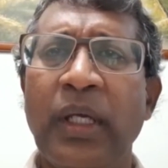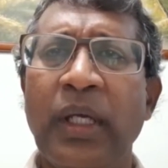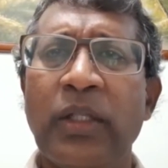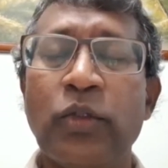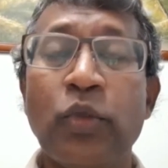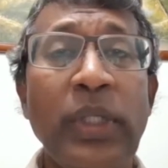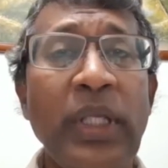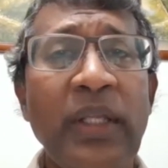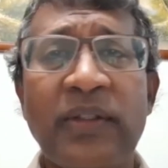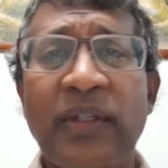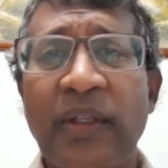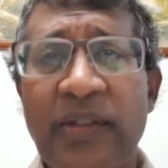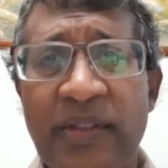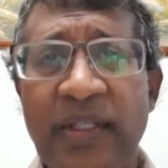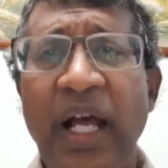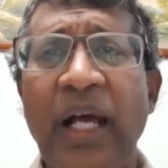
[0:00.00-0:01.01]
Today's
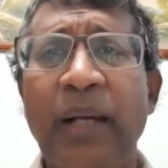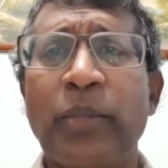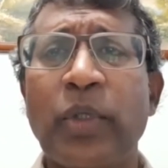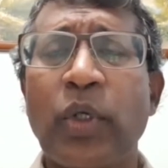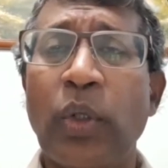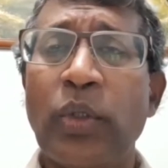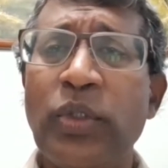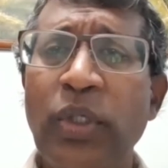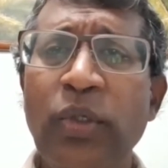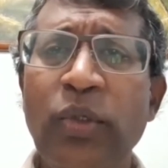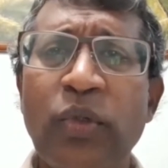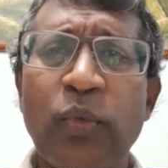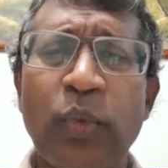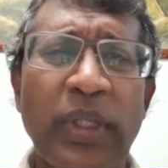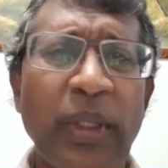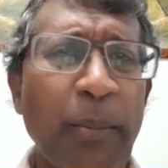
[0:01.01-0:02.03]
psalm
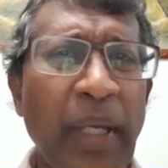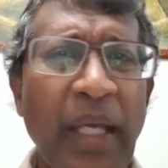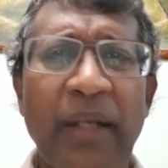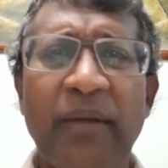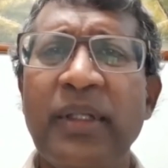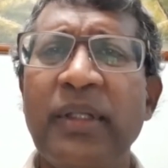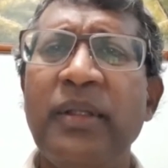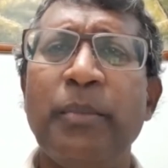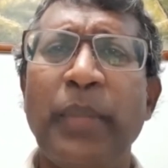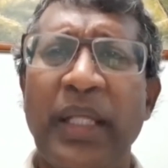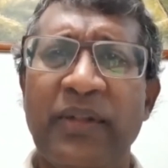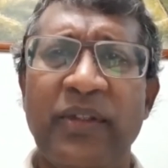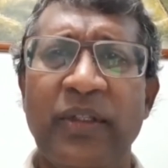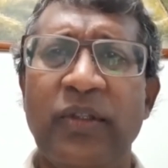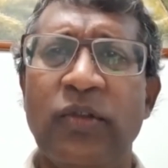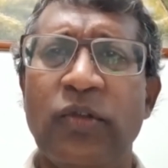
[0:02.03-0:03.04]
continues with a parallel
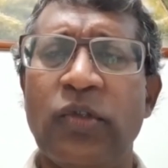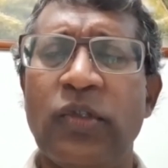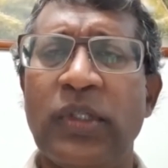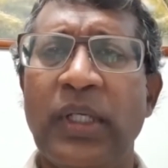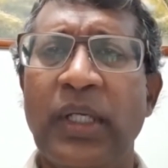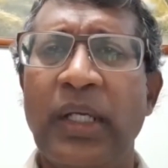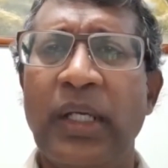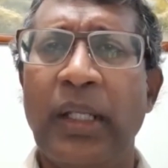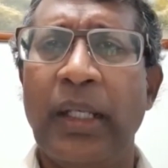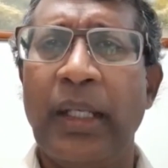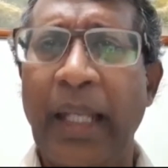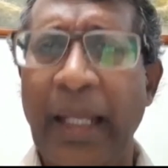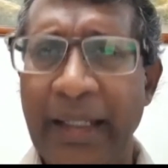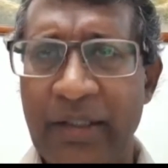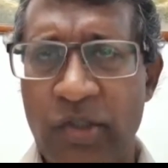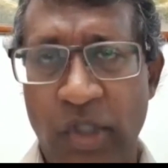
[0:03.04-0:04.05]
message.
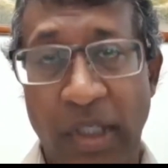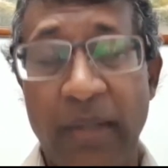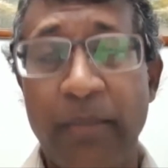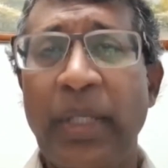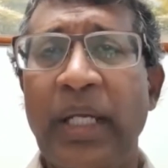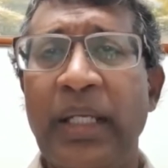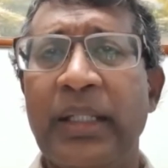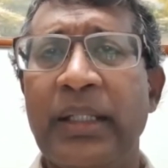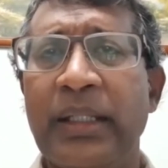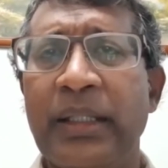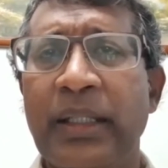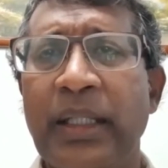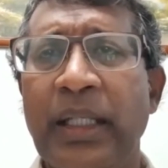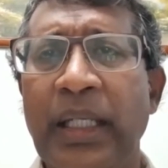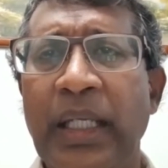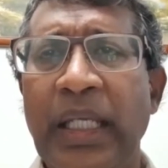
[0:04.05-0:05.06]
Like Jeremiah,
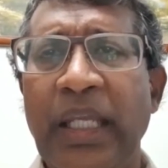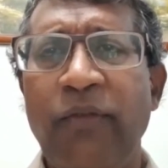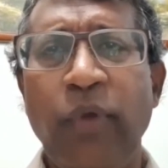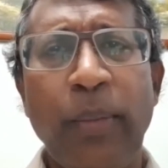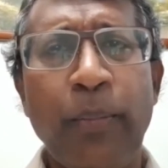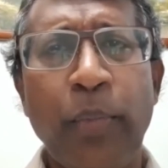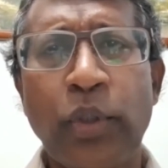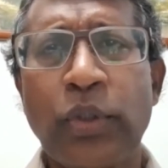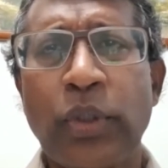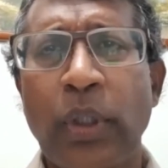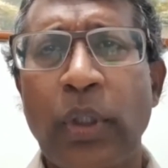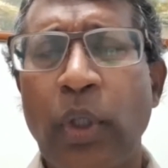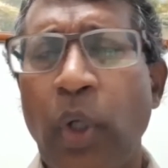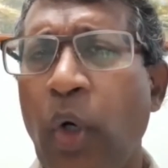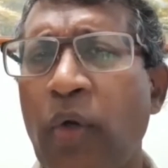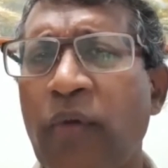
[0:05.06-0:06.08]
if we put
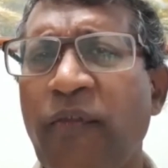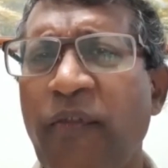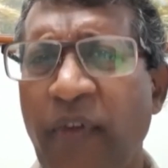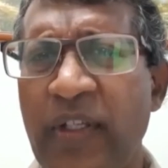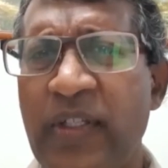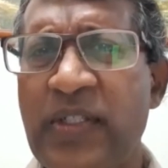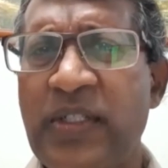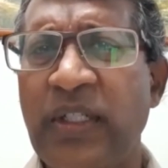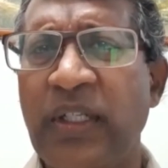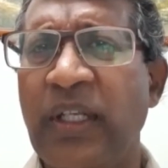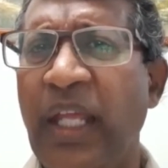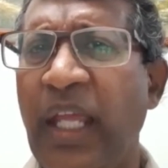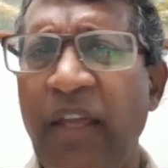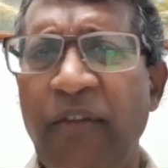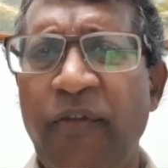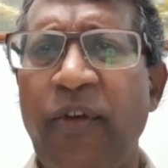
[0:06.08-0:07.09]
God first in
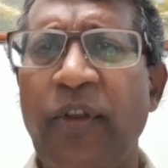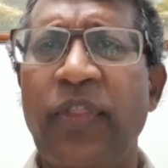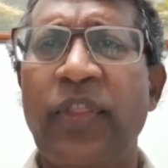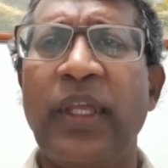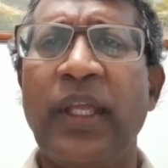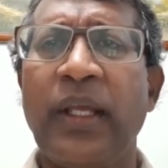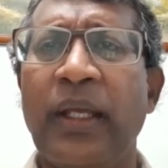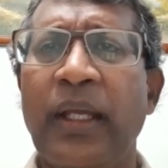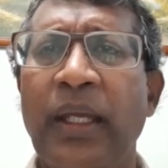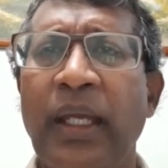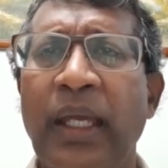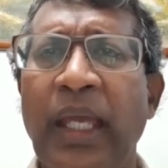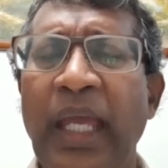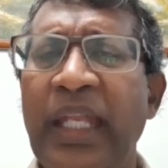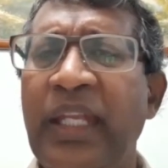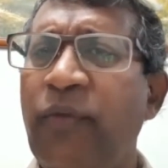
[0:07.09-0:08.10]
everything,
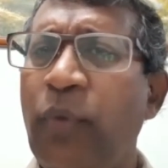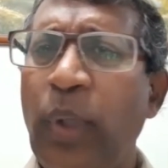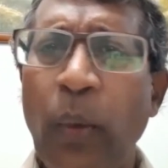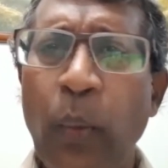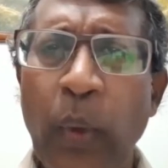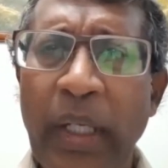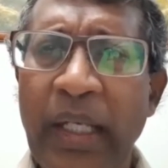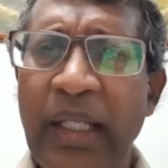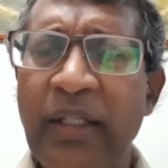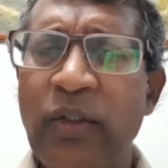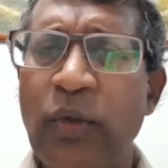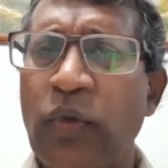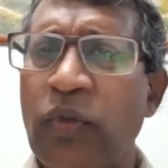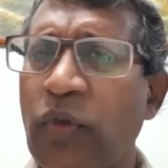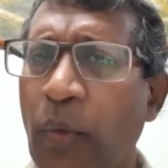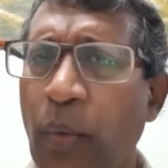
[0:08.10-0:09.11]
and if we are willing to
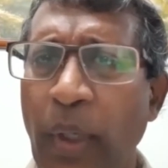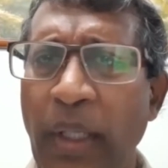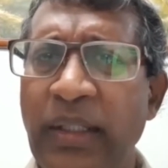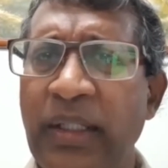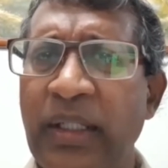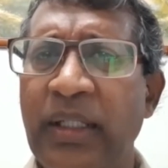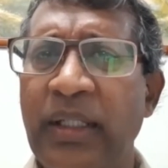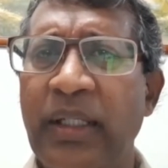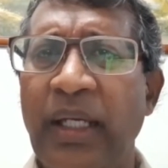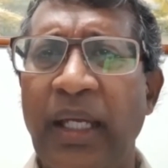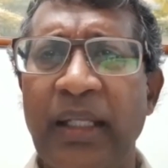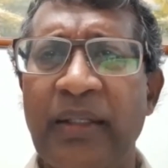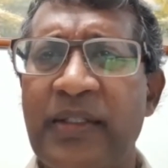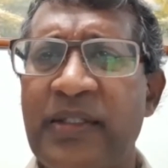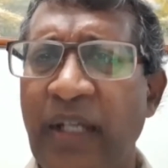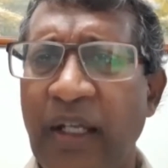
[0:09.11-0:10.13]
surrender
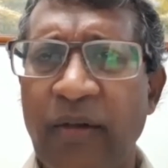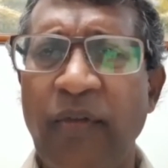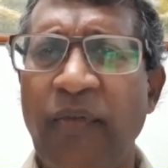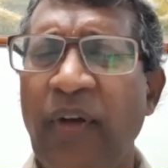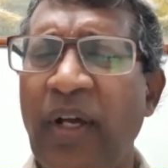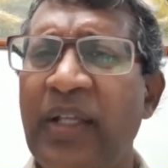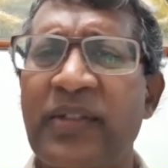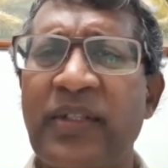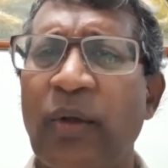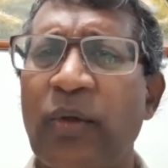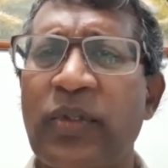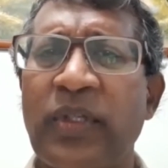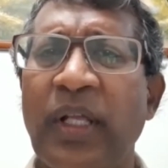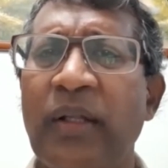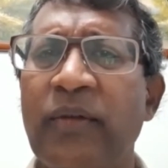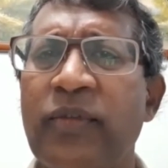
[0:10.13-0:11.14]
and sacrifice
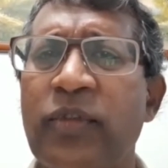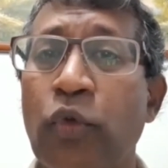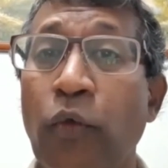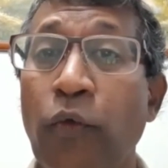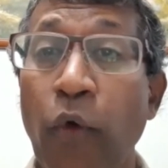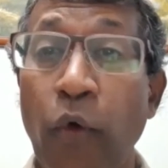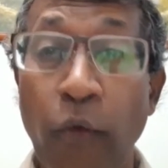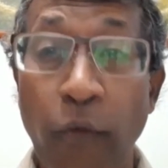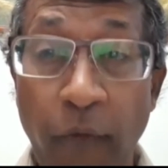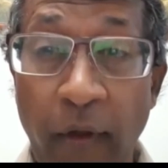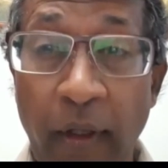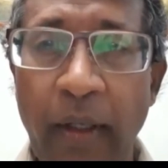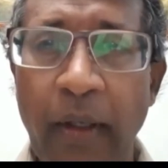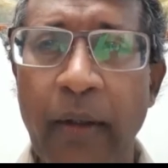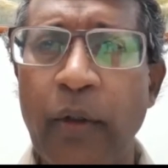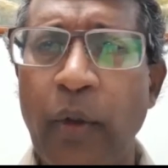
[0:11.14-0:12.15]
ourselves to fulfill
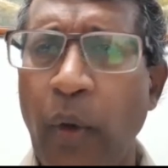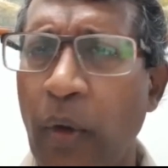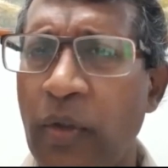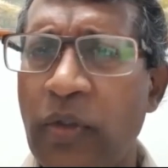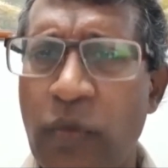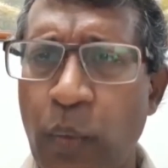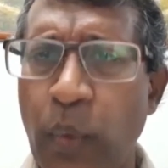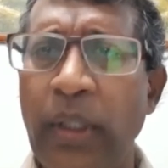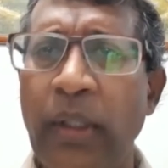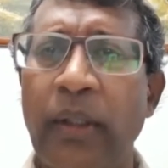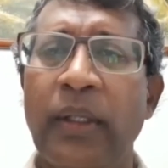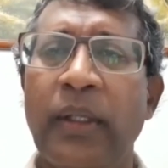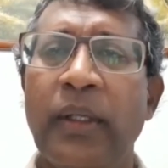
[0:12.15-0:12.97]
God's will,